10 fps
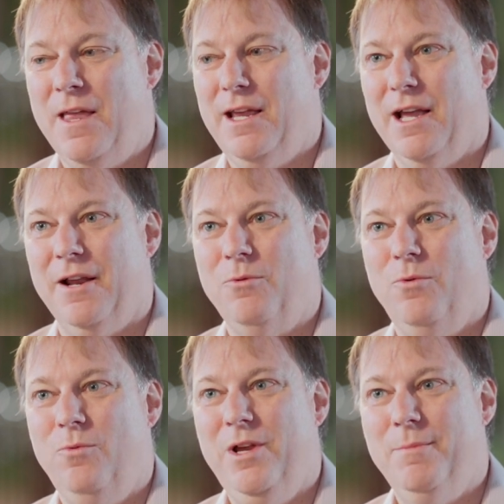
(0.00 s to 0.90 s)
And
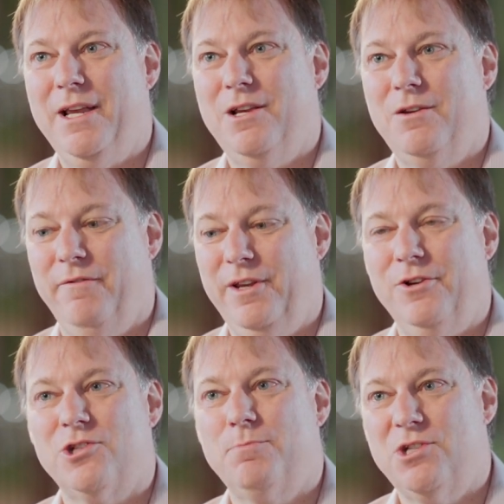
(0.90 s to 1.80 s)
we make
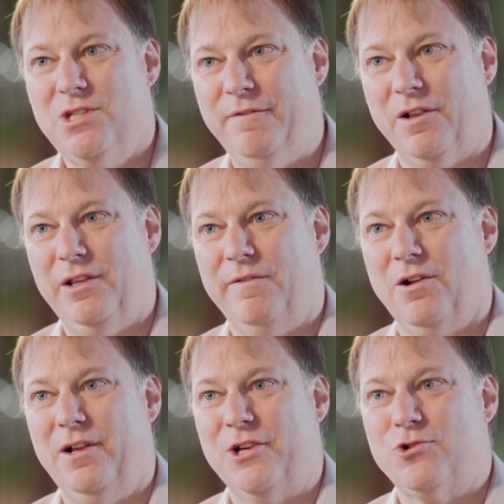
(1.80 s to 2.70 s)
videos specifically for
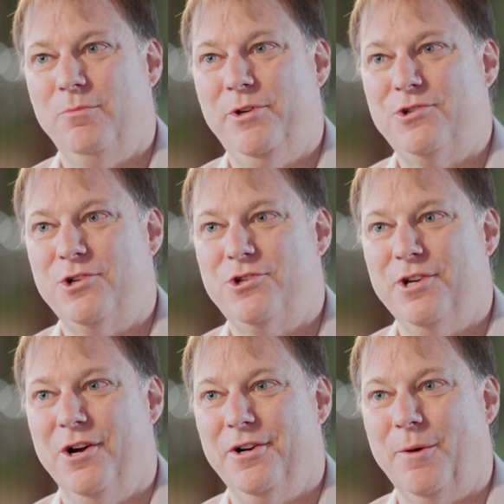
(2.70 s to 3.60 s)
classroom usage
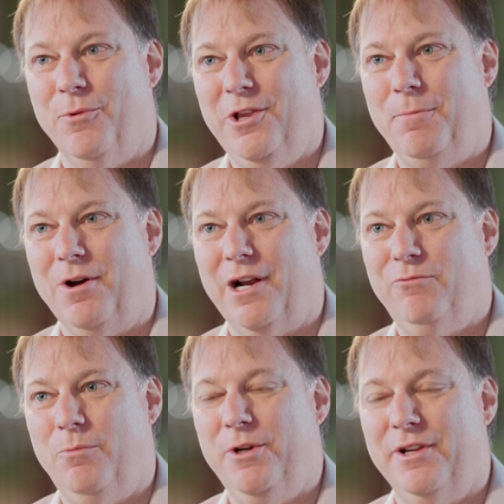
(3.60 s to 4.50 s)
there. And I'm really proud of
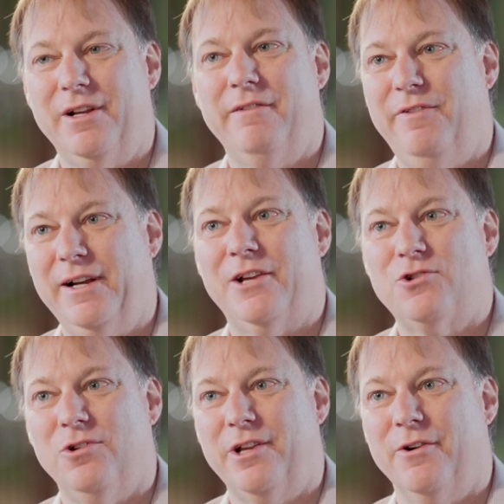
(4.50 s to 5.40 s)
one we did on
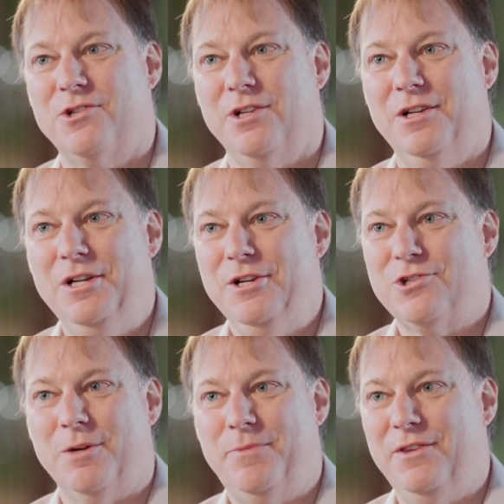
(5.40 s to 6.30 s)
financial literacy,
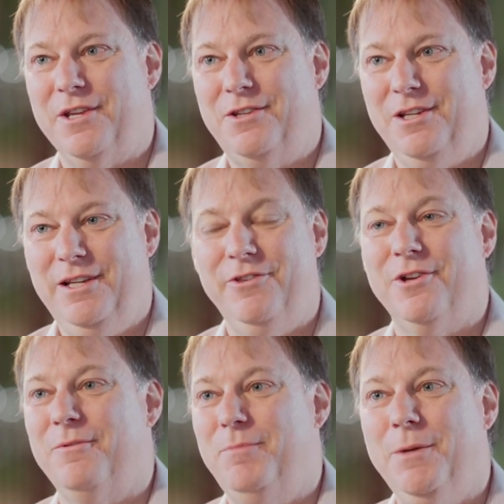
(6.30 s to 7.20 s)
something that even
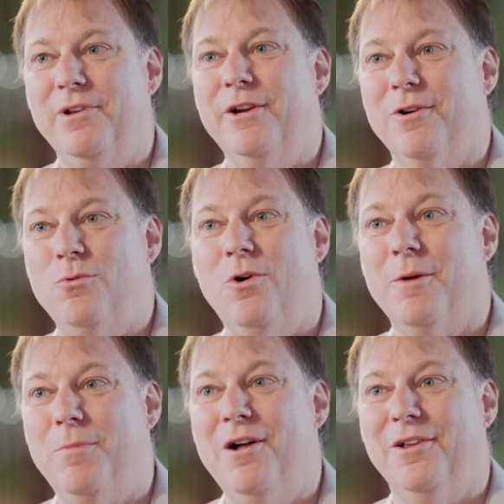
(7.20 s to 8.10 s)
the people here in
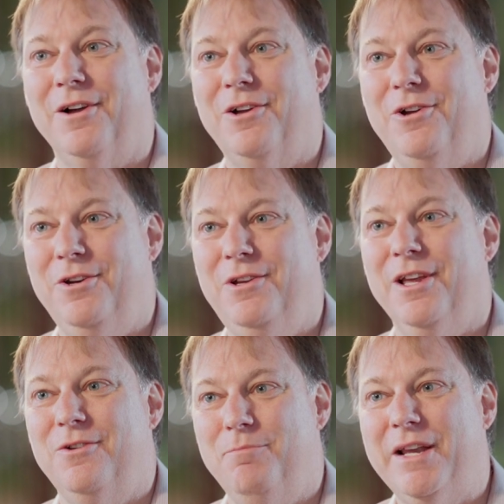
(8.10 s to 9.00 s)
Guatemala could
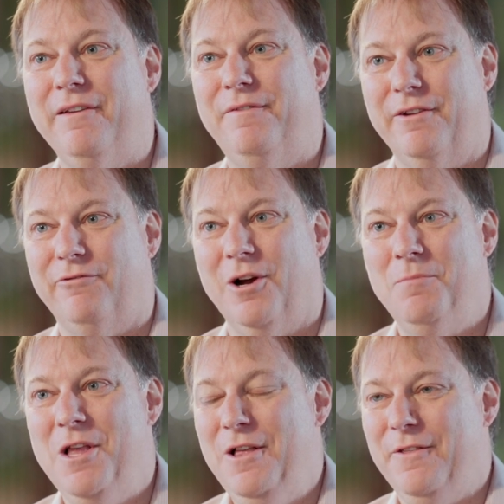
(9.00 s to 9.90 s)
get benefit from.
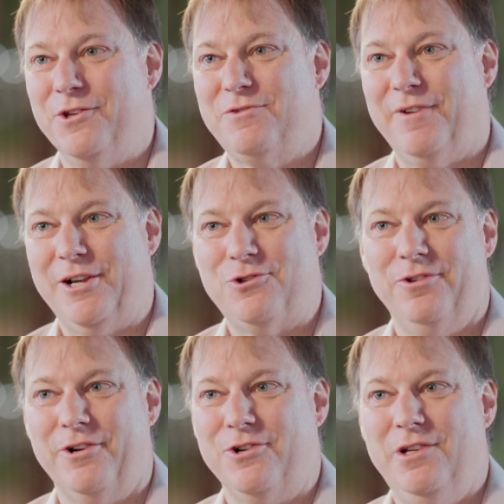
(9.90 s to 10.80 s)
This financial
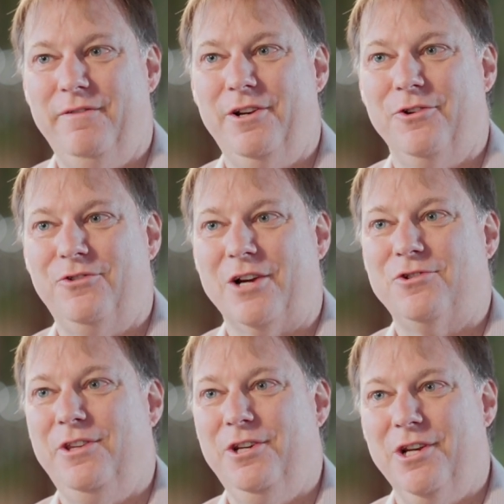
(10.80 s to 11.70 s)
literacy video is
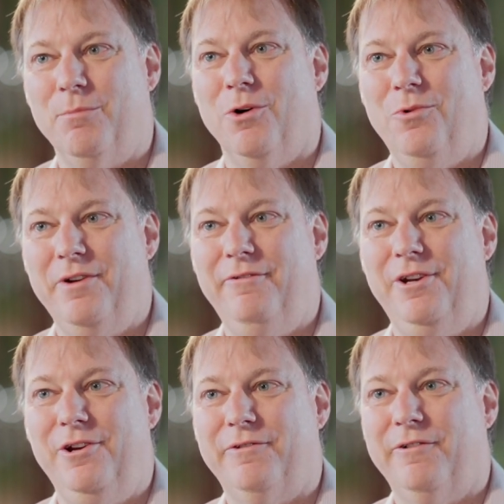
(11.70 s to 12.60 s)
actually the number one
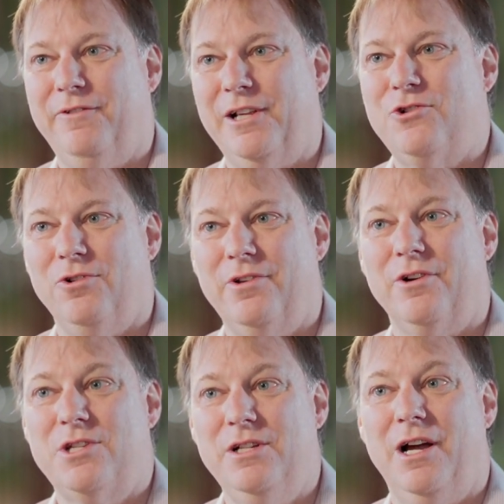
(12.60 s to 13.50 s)
video for financial
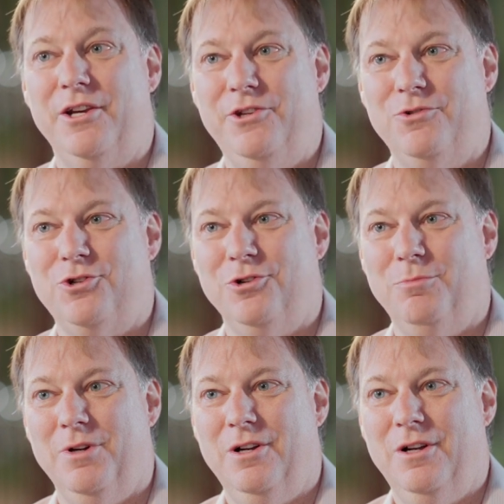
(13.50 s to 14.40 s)
literacy on YouTube.